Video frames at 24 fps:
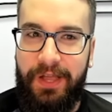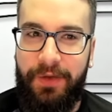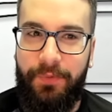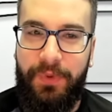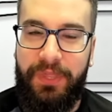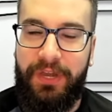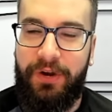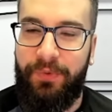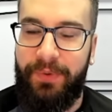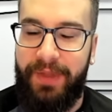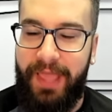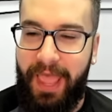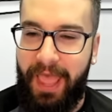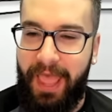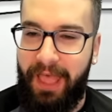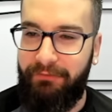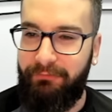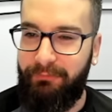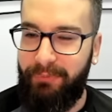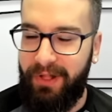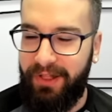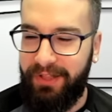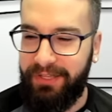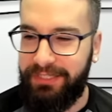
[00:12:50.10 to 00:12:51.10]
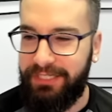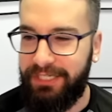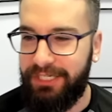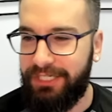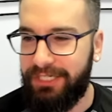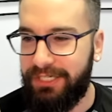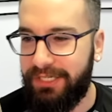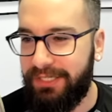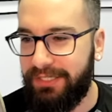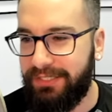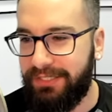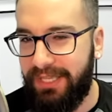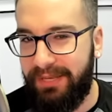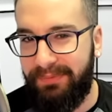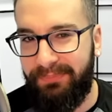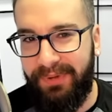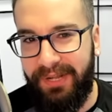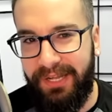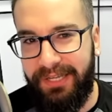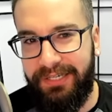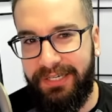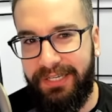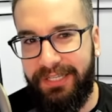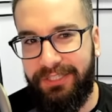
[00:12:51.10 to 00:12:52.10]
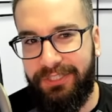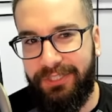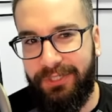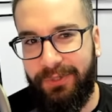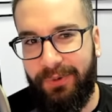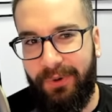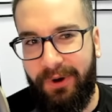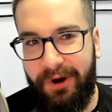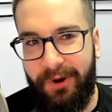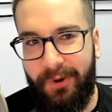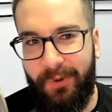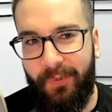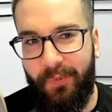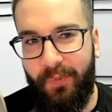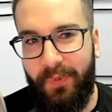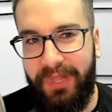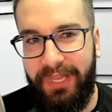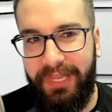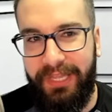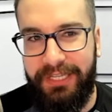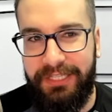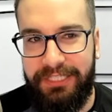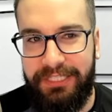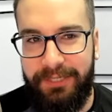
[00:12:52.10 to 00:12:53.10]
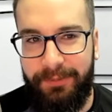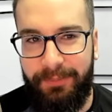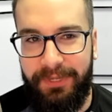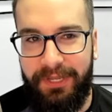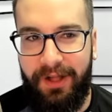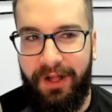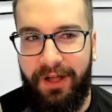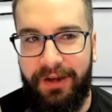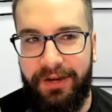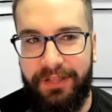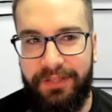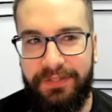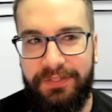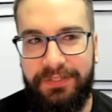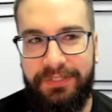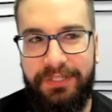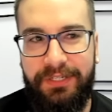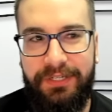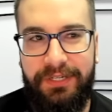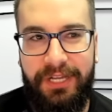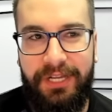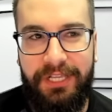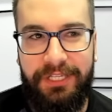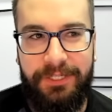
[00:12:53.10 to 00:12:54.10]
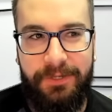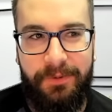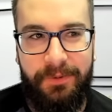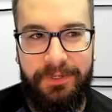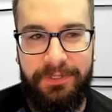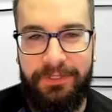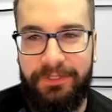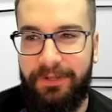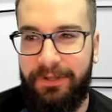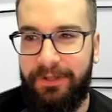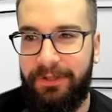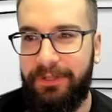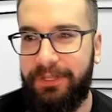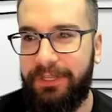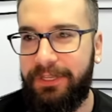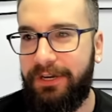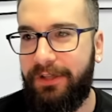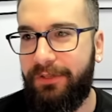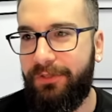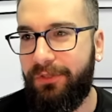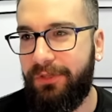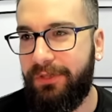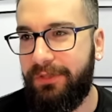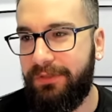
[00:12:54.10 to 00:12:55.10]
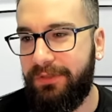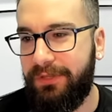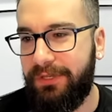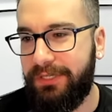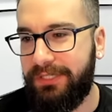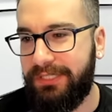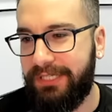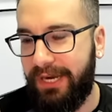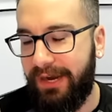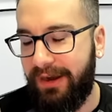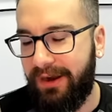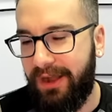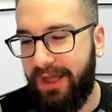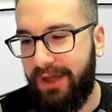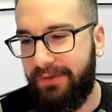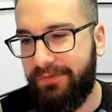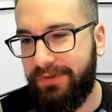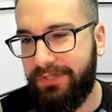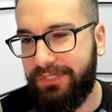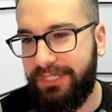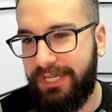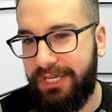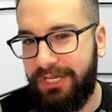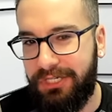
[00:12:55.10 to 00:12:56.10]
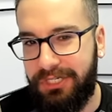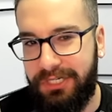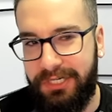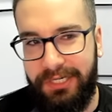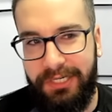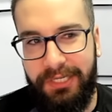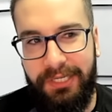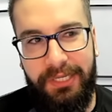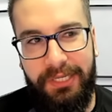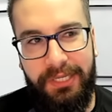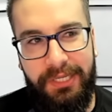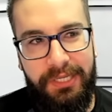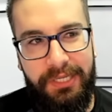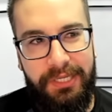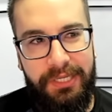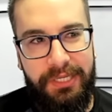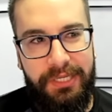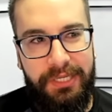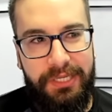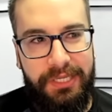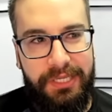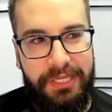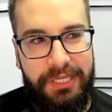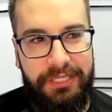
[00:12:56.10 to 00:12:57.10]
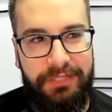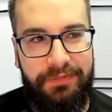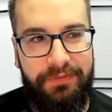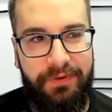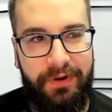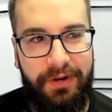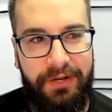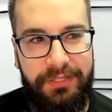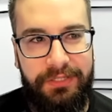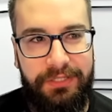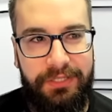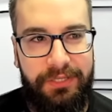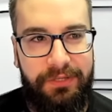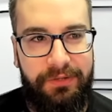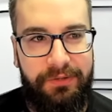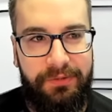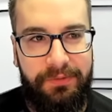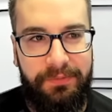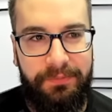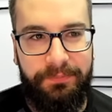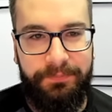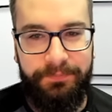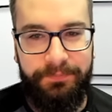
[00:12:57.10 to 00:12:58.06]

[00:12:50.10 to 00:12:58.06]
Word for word: don't have politicians and pundits who are willing to be honest. And as a result, you know, the entire conversation is very skewed.